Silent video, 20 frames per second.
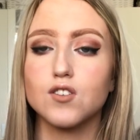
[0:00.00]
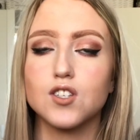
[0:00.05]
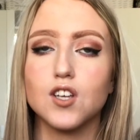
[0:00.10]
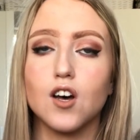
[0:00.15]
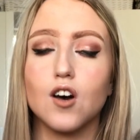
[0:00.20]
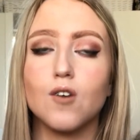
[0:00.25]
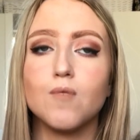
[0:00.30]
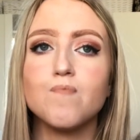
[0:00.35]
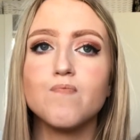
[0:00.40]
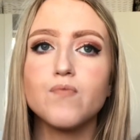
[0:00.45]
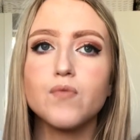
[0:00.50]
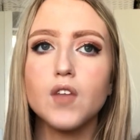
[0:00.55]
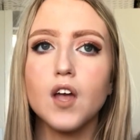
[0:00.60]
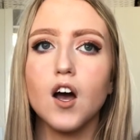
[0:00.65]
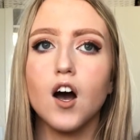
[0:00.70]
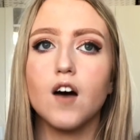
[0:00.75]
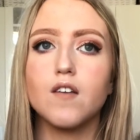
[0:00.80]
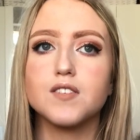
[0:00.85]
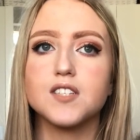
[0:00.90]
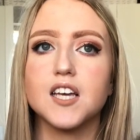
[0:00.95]
So
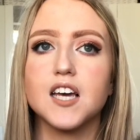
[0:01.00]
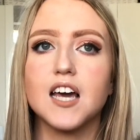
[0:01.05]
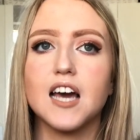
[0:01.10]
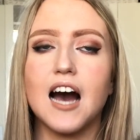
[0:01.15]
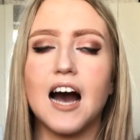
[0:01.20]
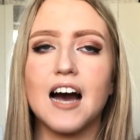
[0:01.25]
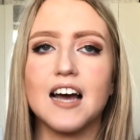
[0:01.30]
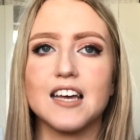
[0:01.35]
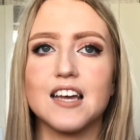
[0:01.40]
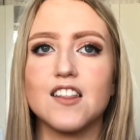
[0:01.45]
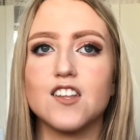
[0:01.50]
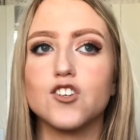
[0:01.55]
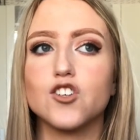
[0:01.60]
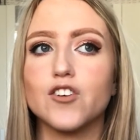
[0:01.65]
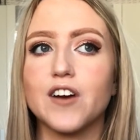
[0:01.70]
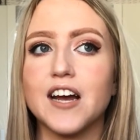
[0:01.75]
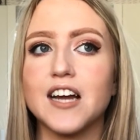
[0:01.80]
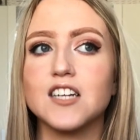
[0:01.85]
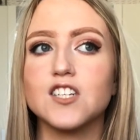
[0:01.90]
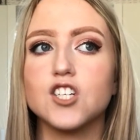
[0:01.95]
obviously I get the
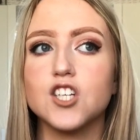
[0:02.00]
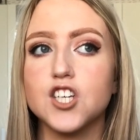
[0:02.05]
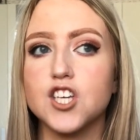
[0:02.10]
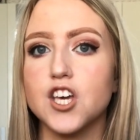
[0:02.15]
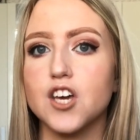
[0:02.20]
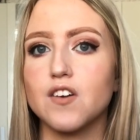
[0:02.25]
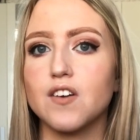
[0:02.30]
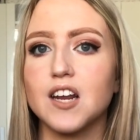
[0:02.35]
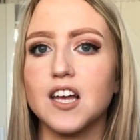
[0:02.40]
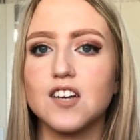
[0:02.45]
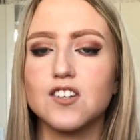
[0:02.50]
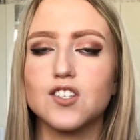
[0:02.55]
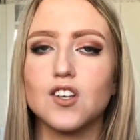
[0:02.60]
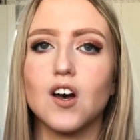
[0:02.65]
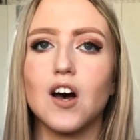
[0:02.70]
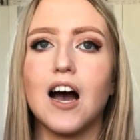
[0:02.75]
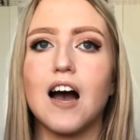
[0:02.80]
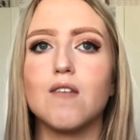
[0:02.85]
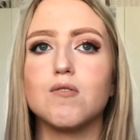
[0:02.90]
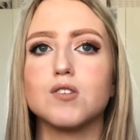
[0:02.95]
train to uni,
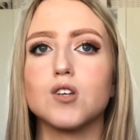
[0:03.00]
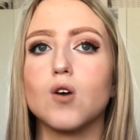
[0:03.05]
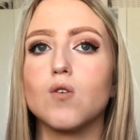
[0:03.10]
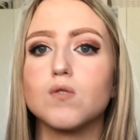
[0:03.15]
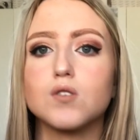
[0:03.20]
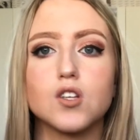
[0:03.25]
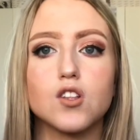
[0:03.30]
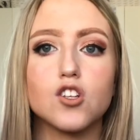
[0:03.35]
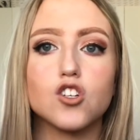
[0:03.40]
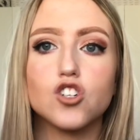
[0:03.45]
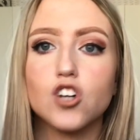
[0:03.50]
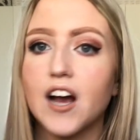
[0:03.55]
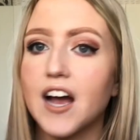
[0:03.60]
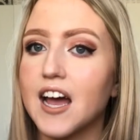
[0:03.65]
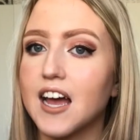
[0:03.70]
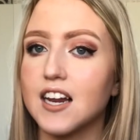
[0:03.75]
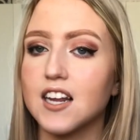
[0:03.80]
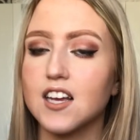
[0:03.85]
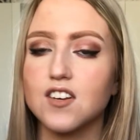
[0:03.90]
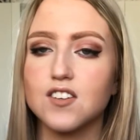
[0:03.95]
so I was always on the
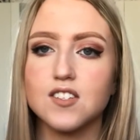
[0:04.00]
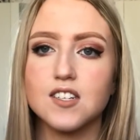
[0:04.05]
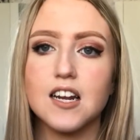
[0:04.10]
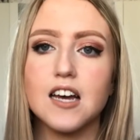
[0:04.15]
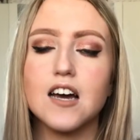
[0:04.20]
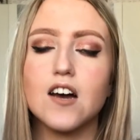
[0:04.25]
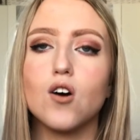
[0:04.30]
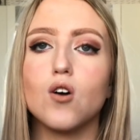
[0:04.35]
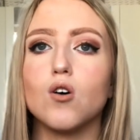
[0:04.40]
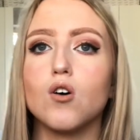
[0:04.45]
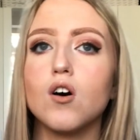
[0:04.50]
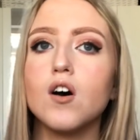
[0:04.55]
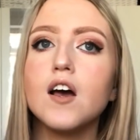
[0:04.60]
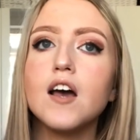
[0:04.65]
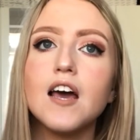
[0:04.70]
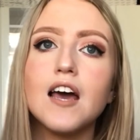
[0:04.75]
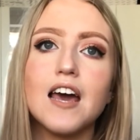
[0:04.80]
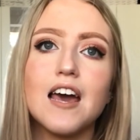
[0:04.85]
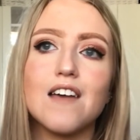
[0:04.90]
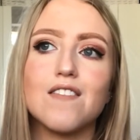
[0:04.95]
train using it, or
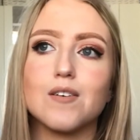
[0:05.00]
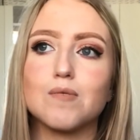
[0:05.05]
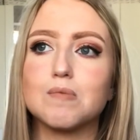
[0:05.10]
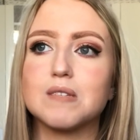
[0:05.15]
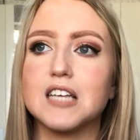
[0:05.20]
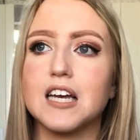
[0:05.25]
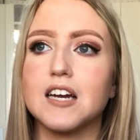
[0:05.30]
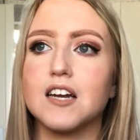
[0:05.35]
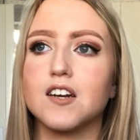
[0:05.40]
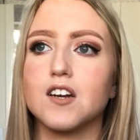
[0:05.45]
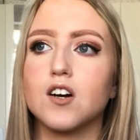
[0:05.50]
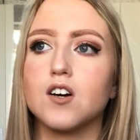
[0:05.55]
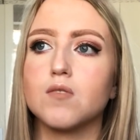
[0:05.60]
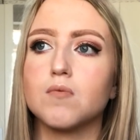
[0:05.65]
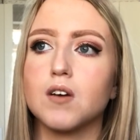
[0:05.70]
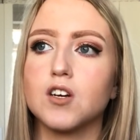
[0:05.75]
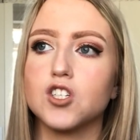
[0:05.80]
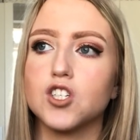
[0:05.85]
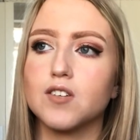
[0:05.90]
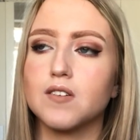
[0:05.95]
if I'm sitting at home
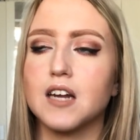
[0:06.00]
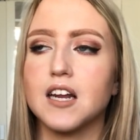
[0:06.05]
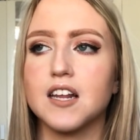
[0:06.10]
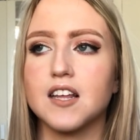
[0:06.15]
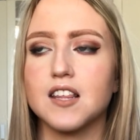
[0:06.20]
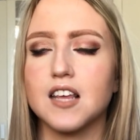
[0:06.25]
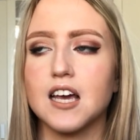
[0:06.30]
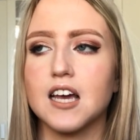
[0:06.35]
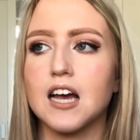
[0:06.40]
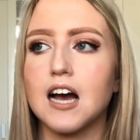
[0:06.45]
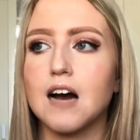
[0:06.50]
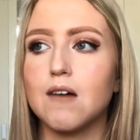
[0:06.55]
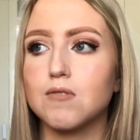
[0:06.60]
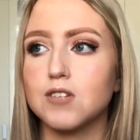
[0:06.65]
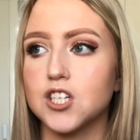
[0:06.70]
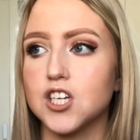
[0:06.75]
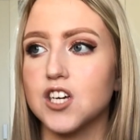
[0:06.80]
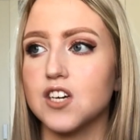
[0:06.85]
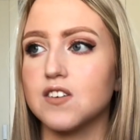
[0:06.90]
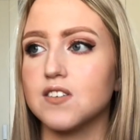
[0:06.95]
not doing anything, I
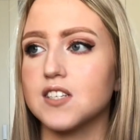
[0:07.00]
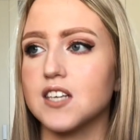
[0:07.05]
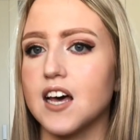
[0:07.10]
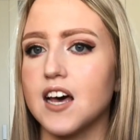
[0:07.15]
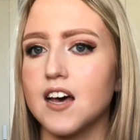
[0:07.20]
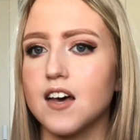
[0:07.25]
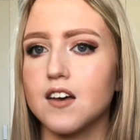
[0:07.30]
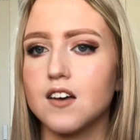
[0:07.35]
would use it.